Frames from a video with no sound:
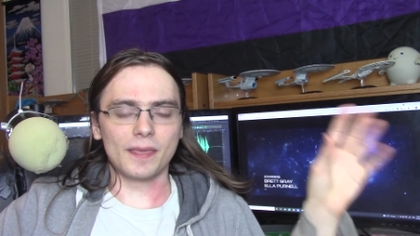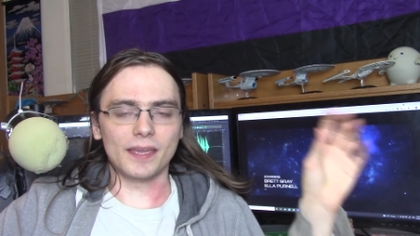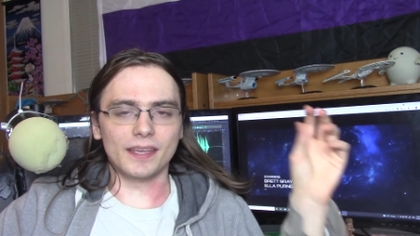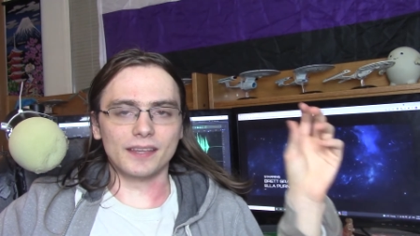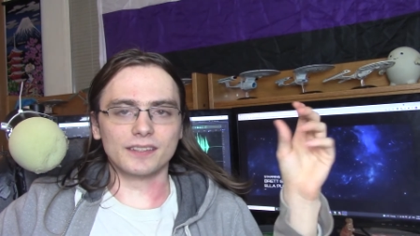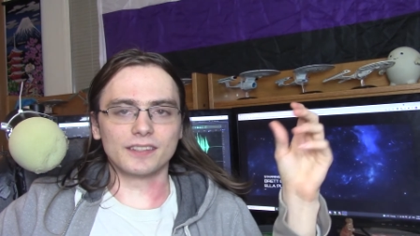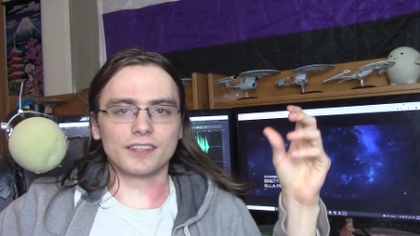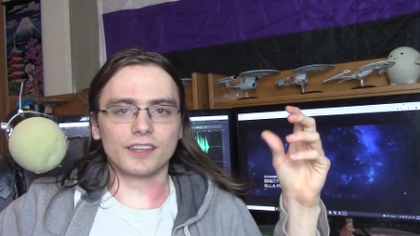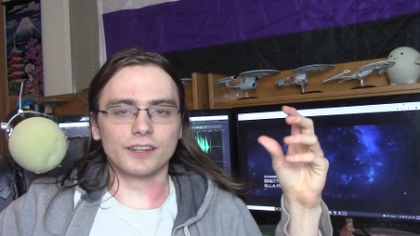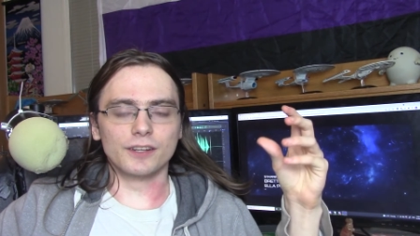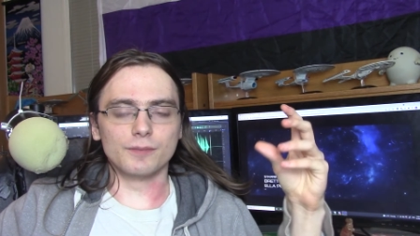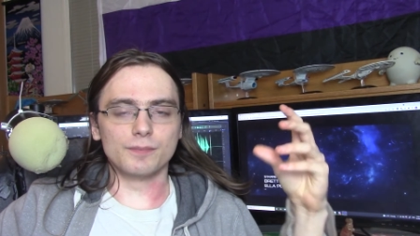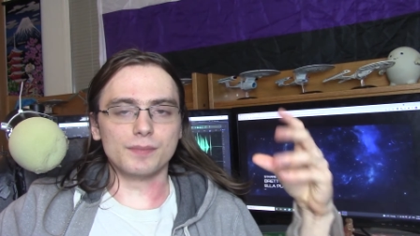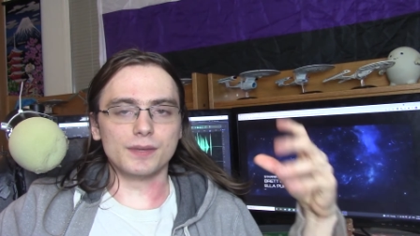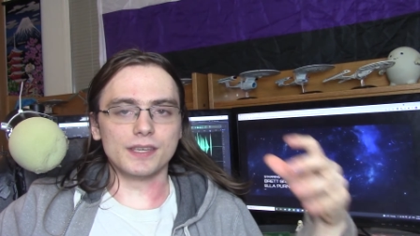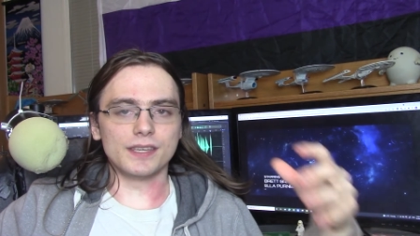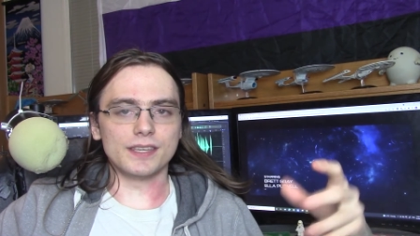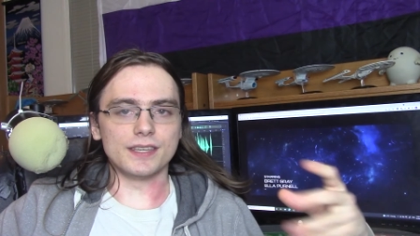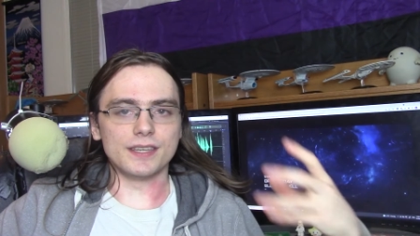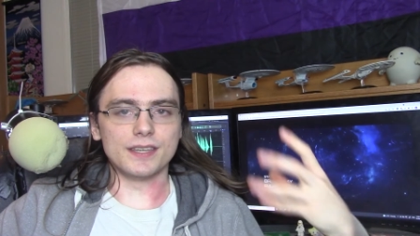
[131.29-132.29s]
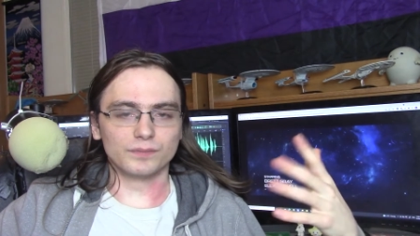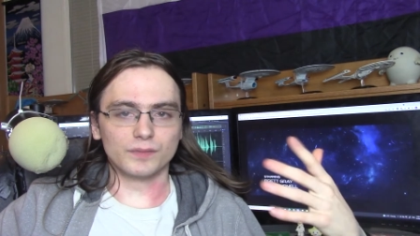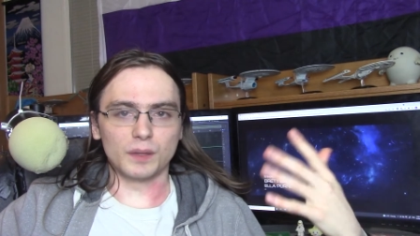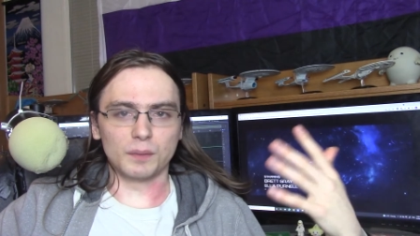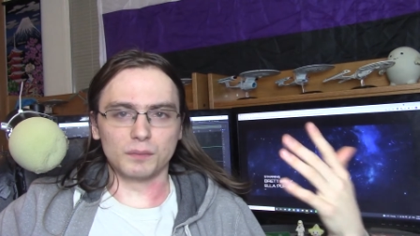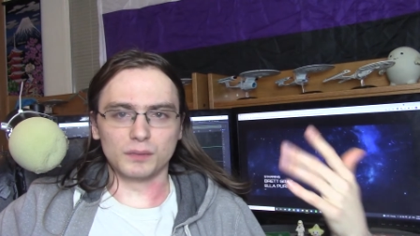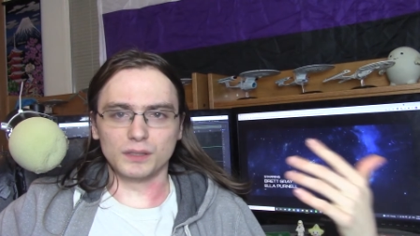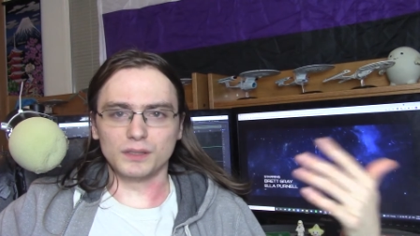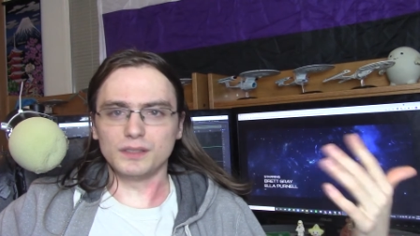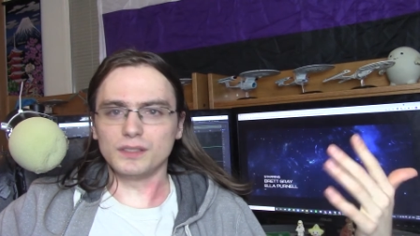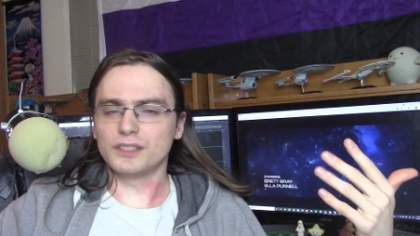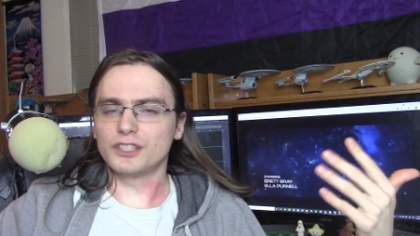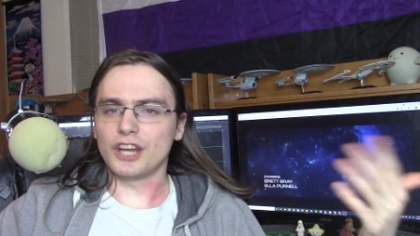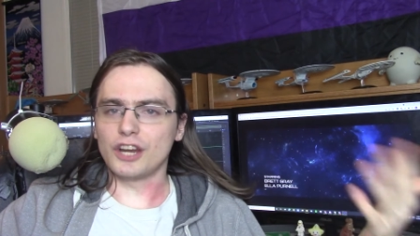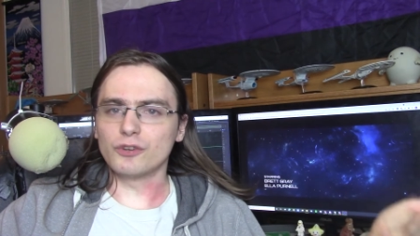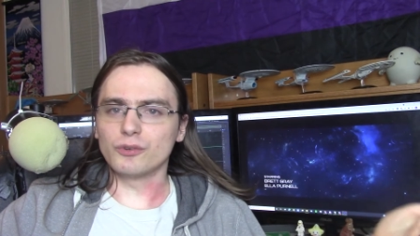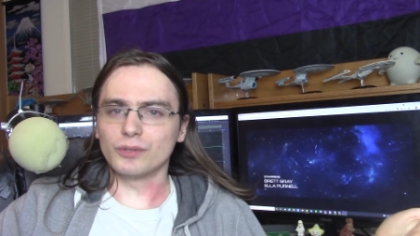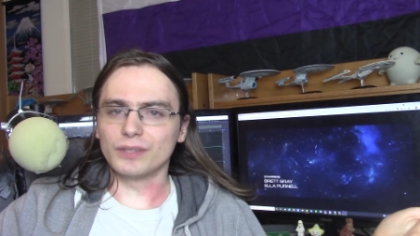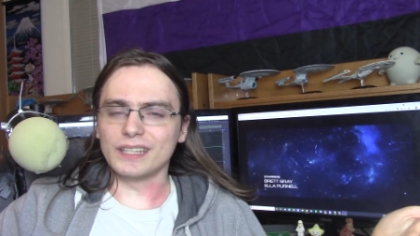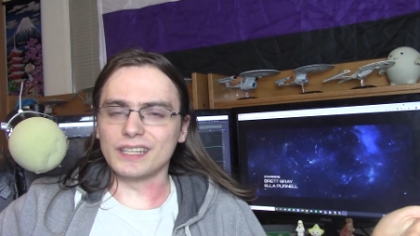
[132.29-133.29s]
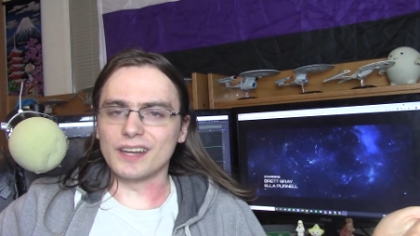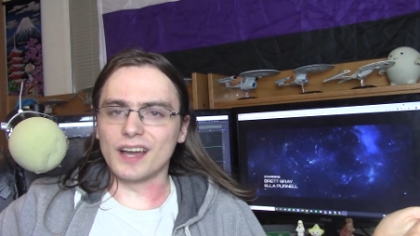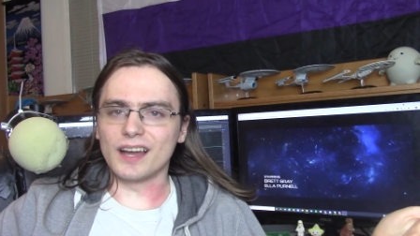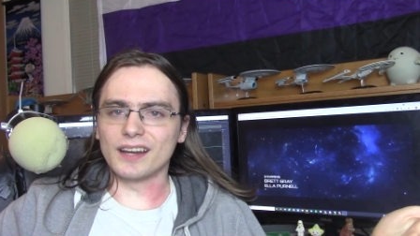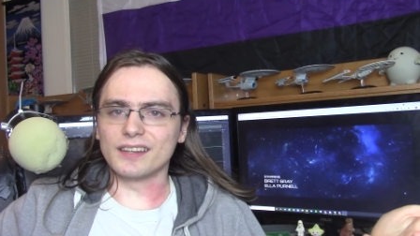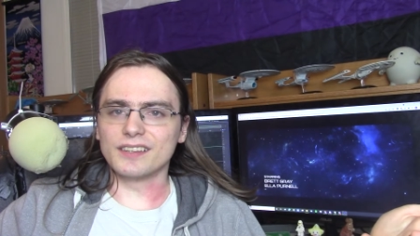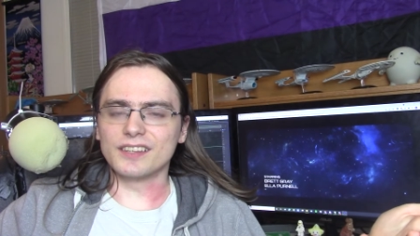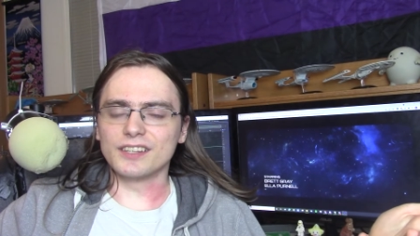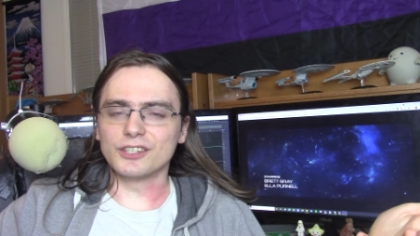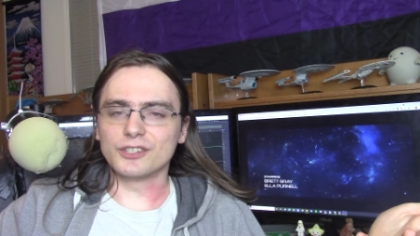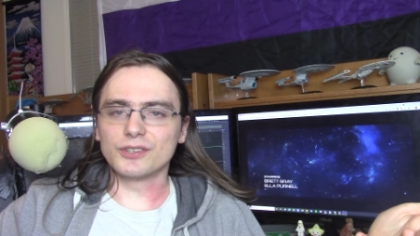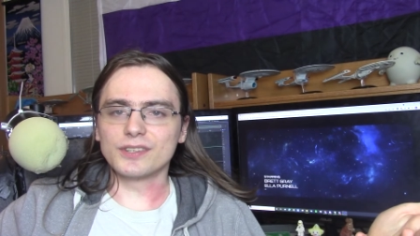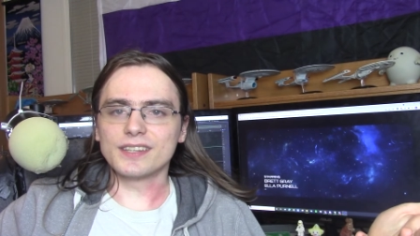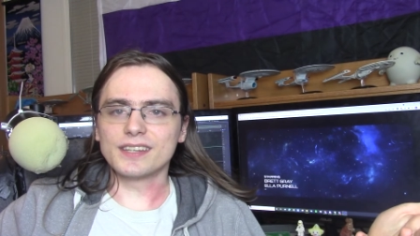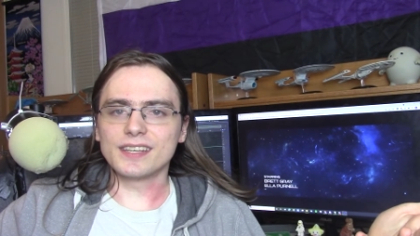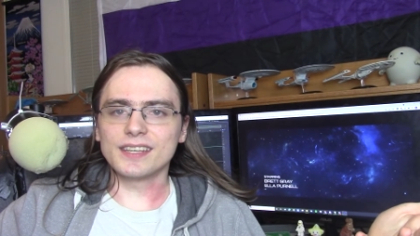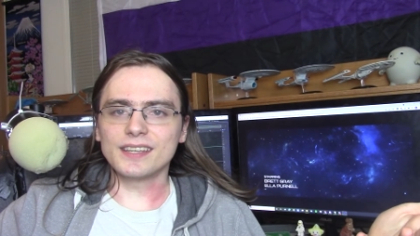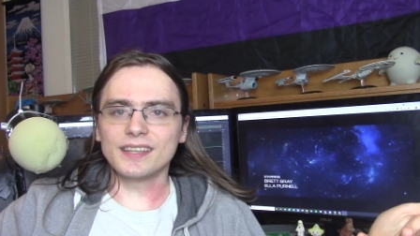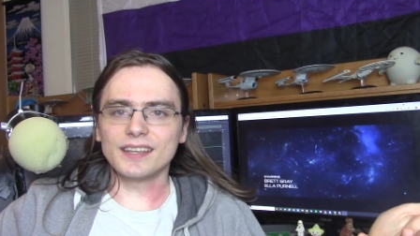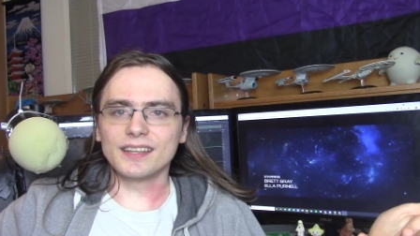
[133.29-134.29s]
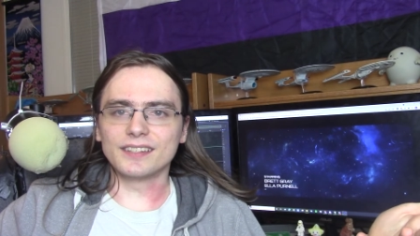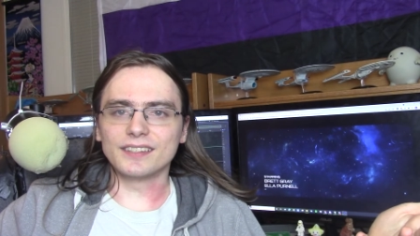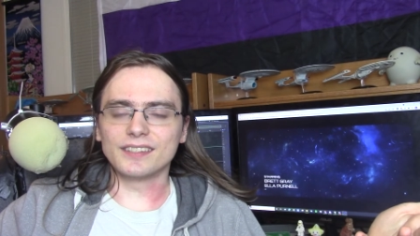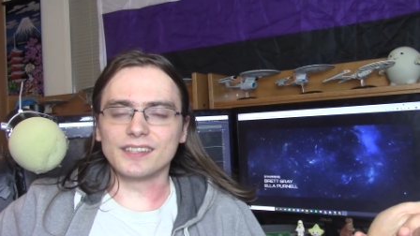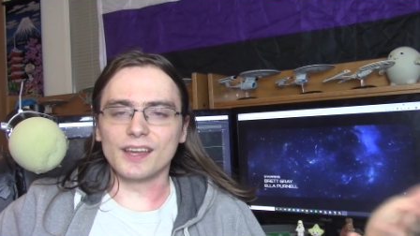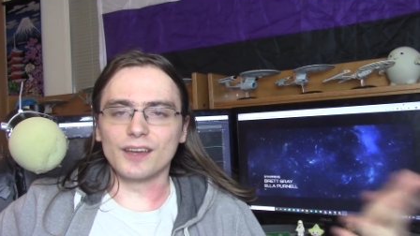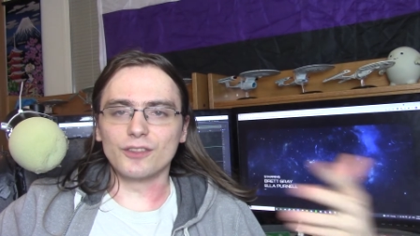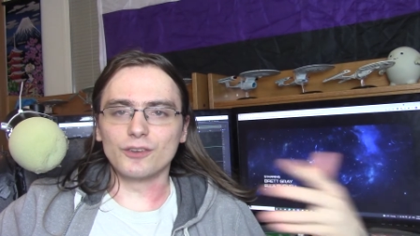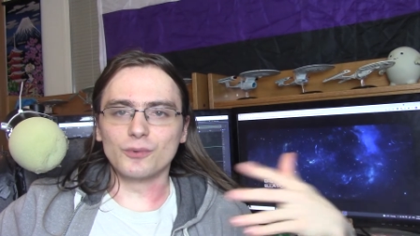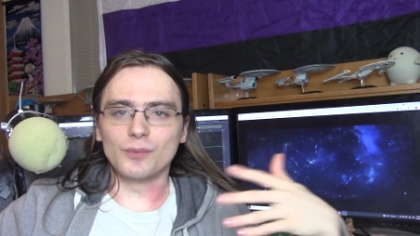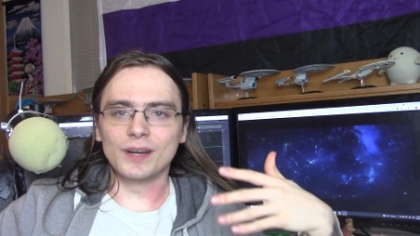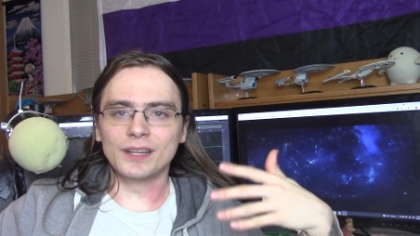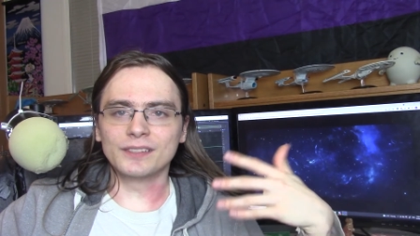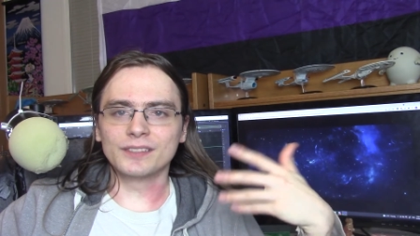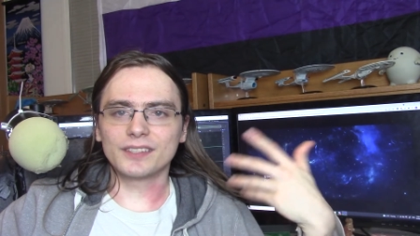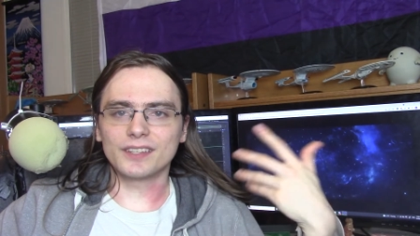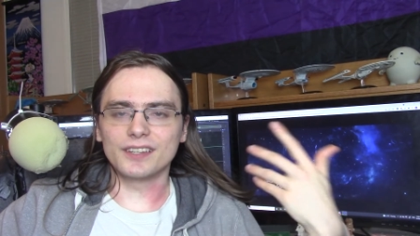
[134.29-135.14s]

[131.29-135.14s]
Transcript: is gonna be generally not as interesting as the other ones,